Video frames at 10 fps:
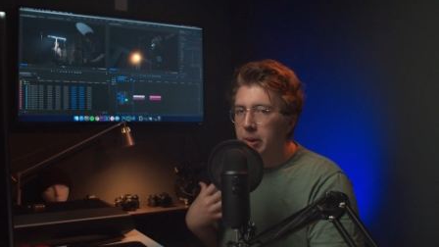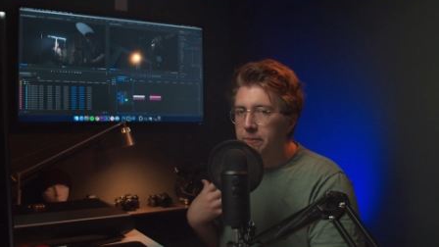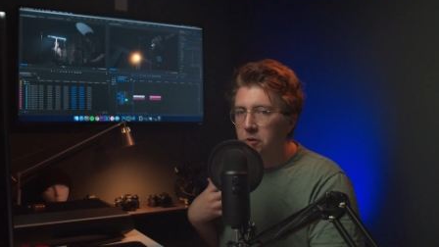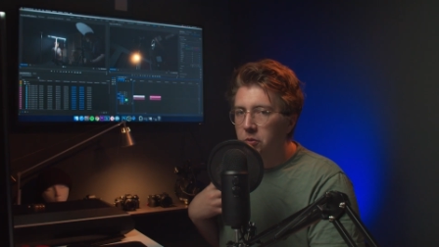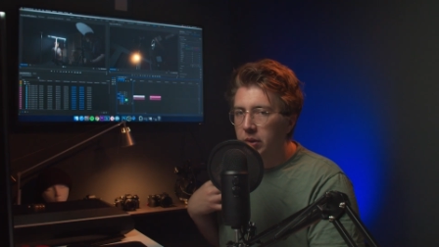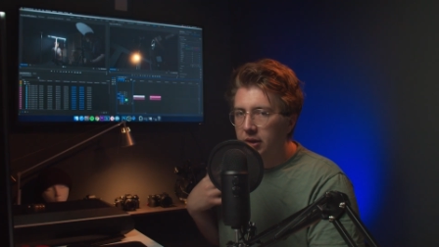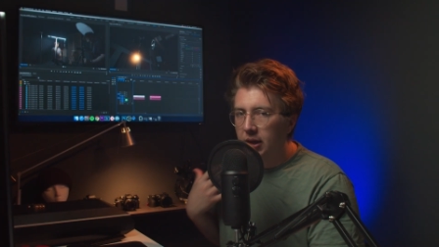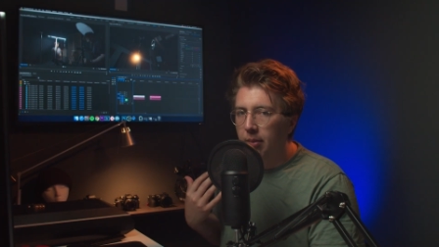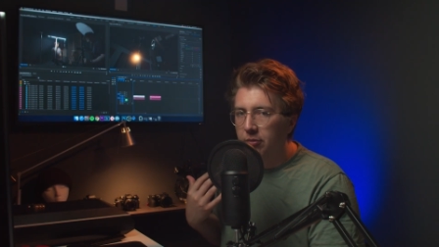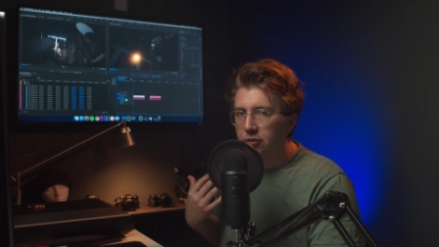helpful when it
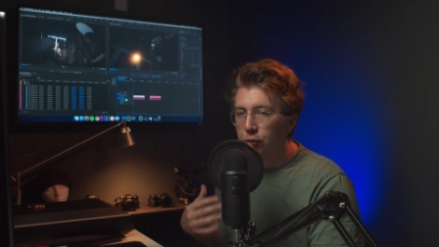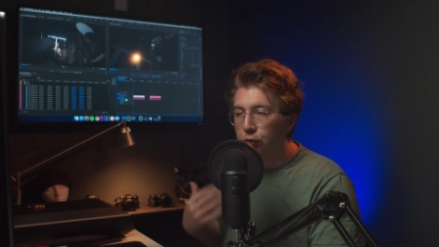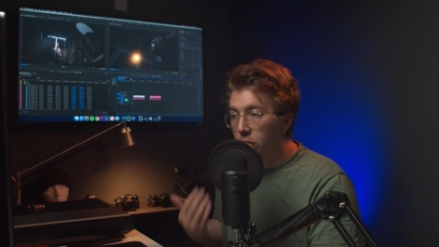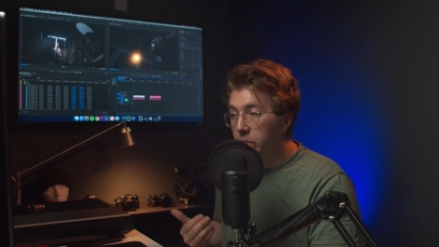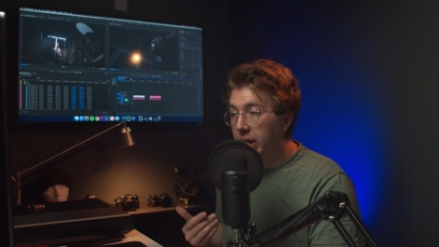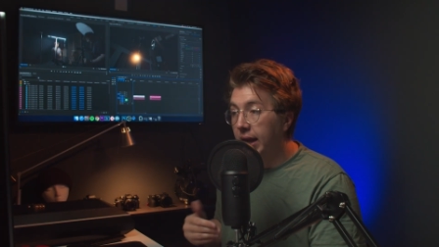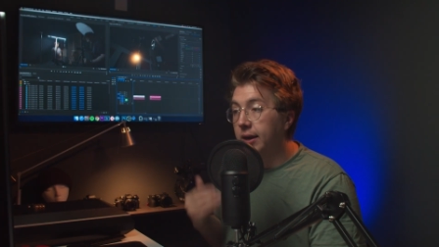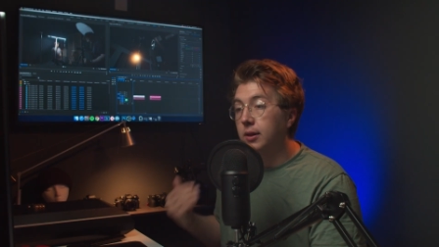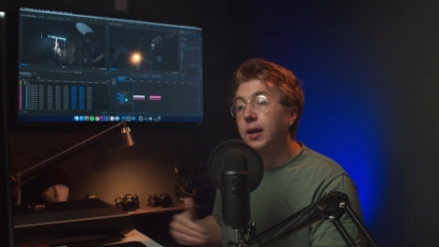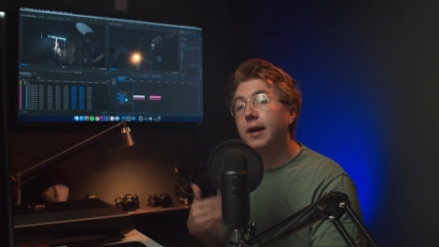comes to
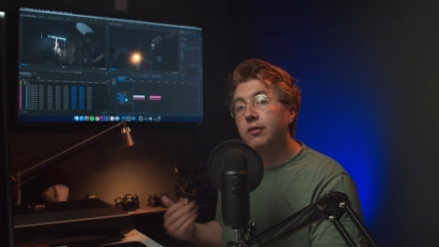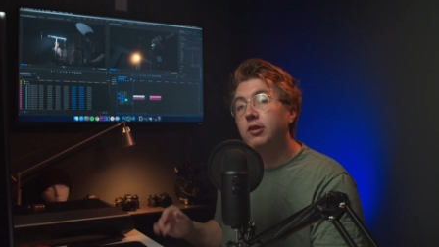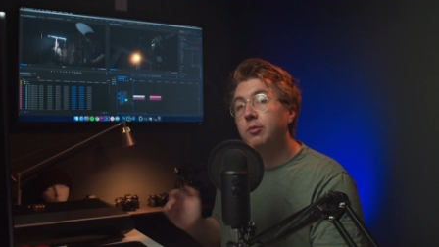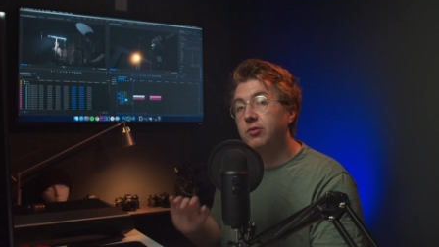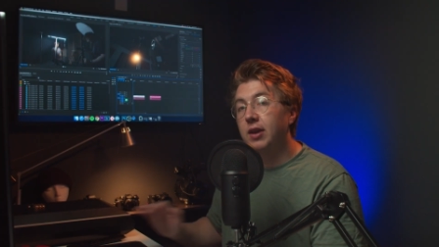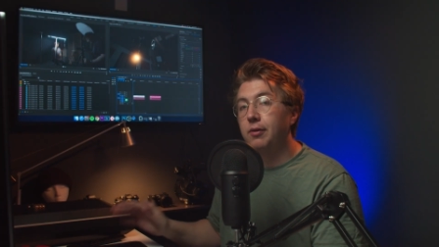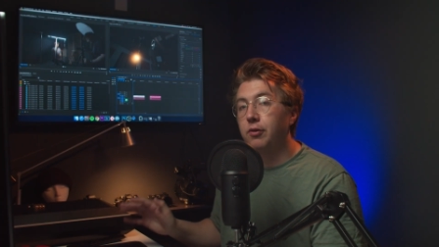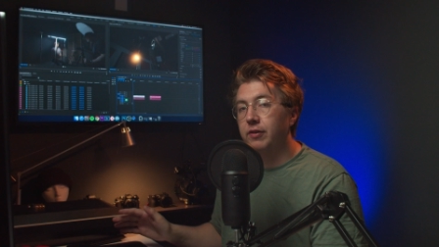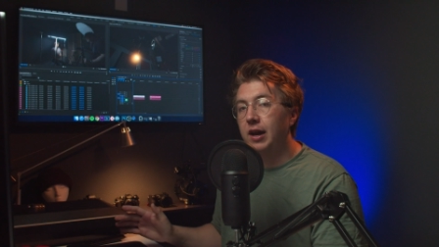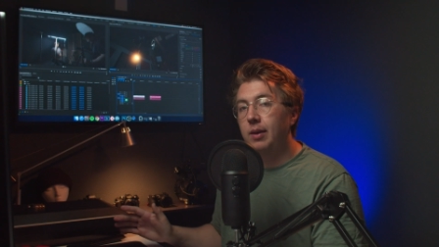duplicating a lot of clips down
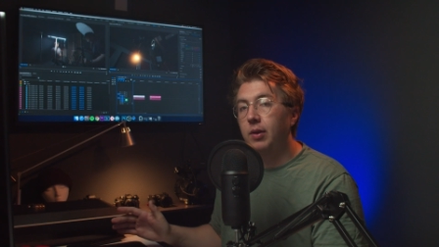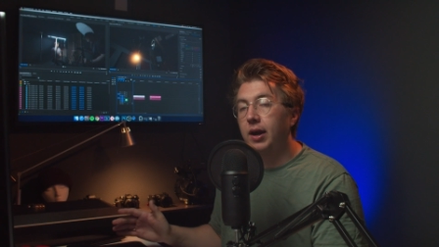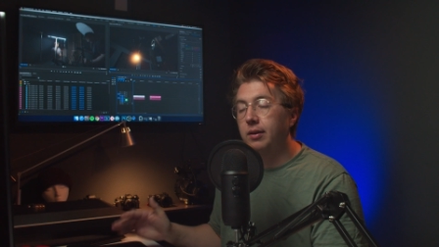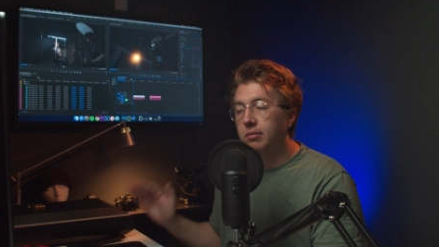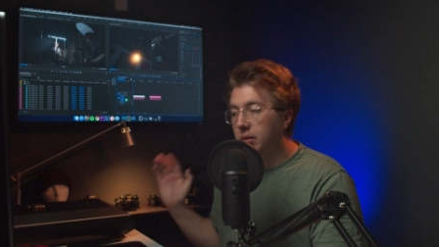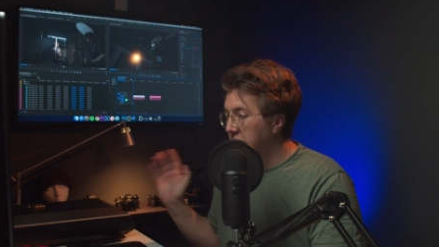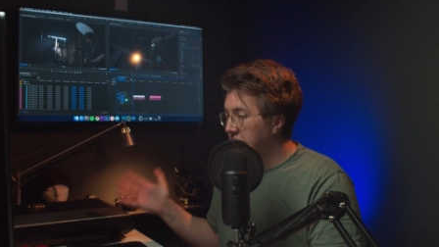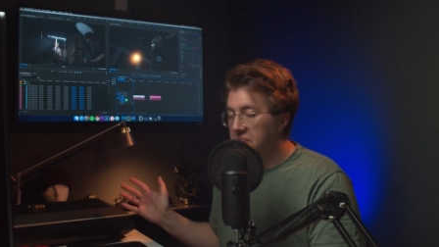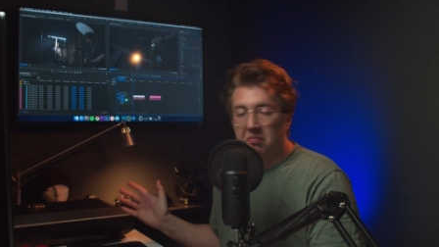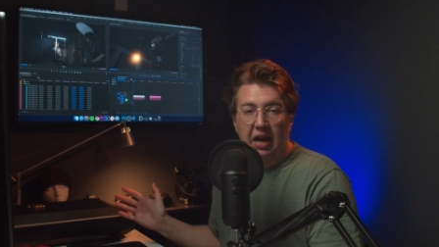your timeline.
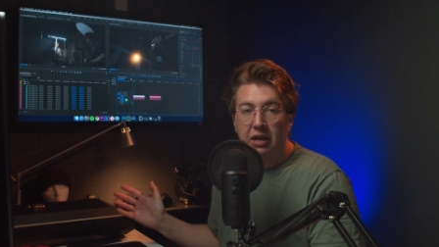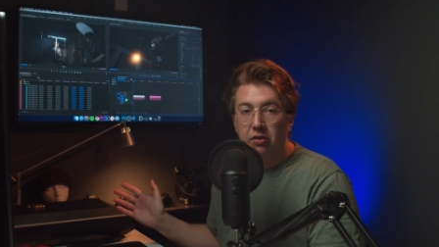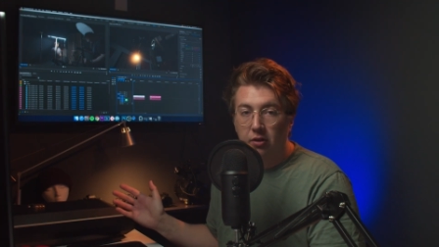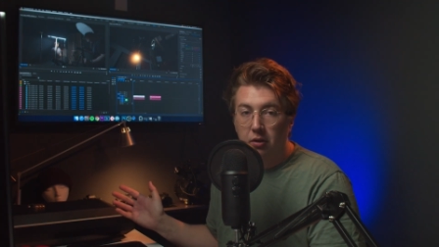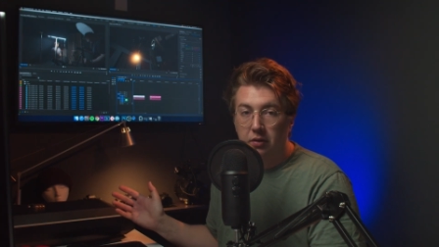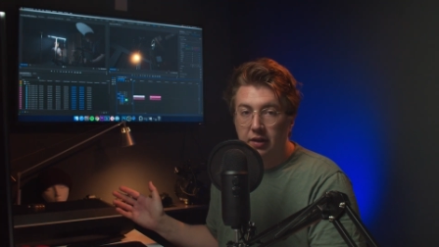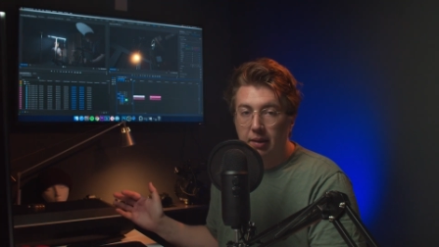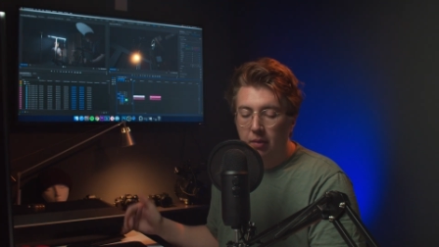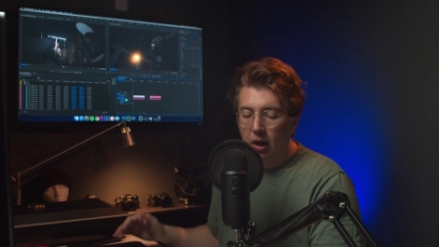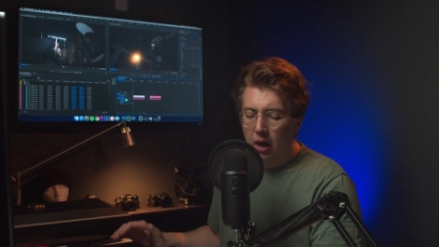I use it all the
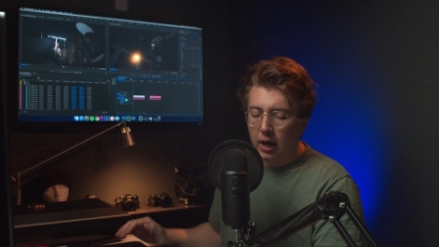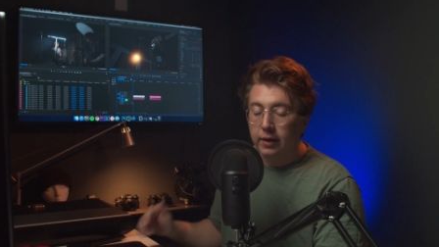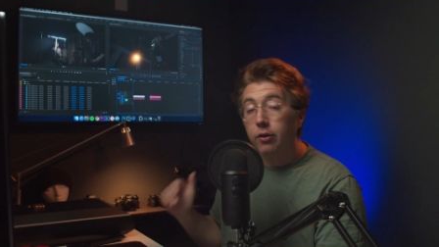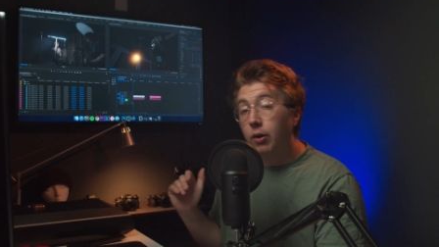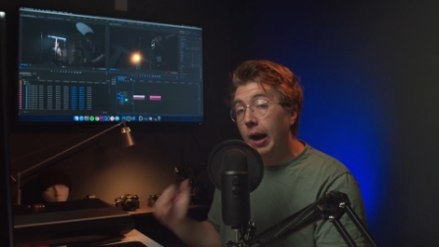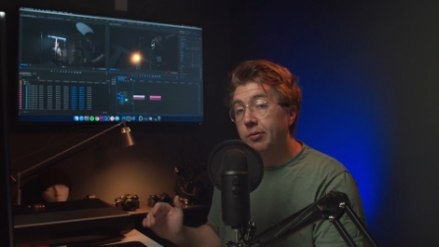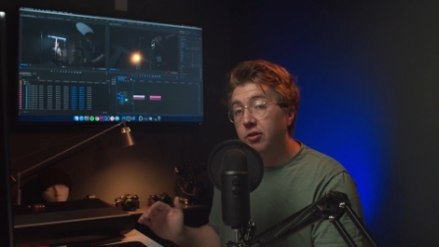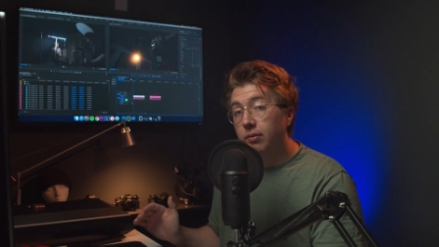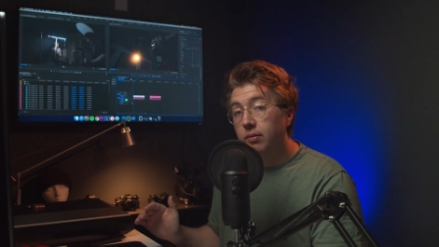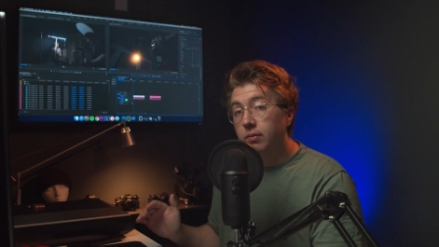time. Another
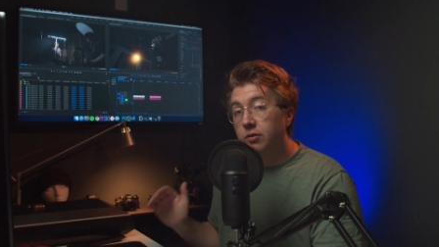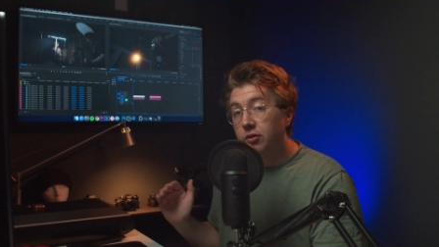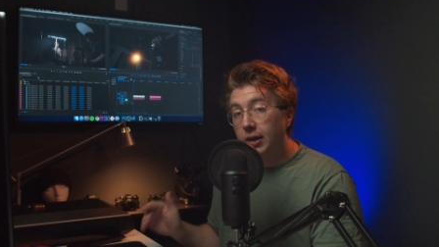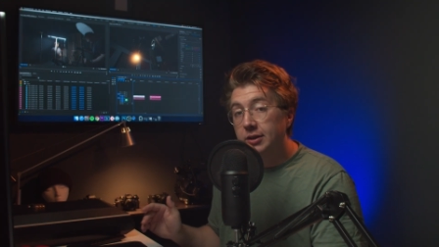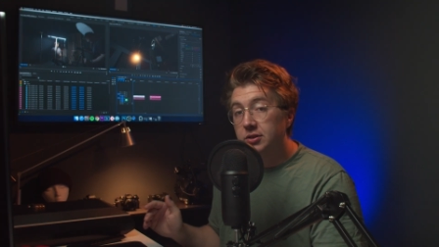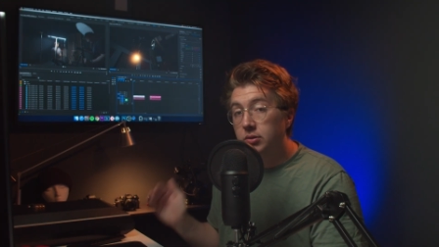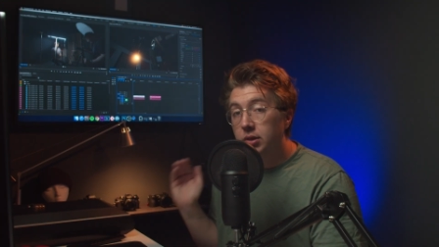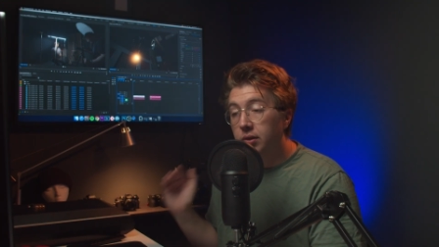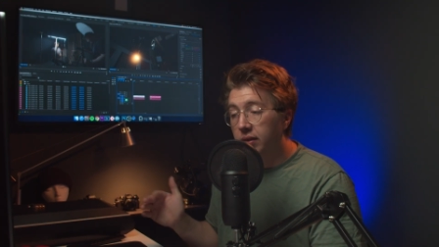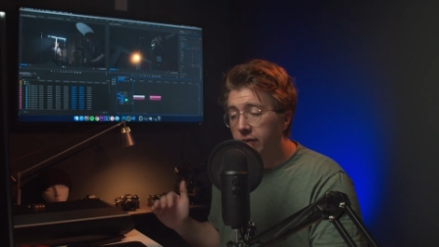option selection
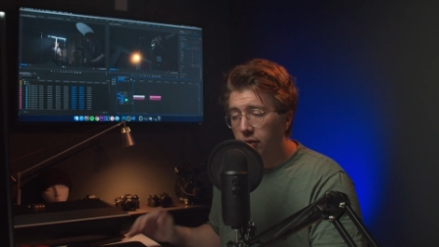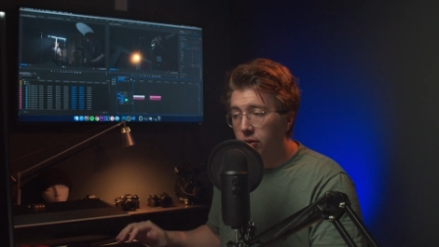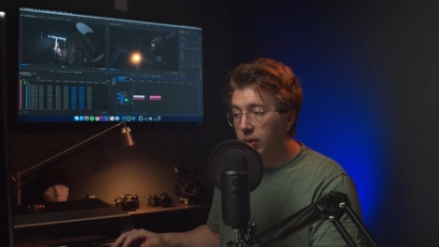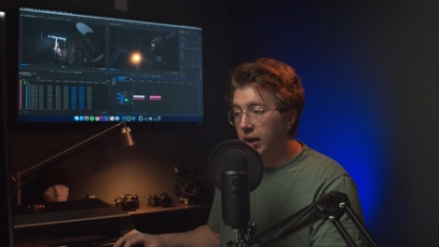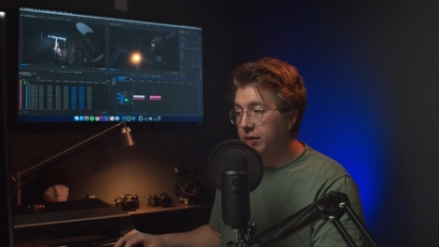that you can do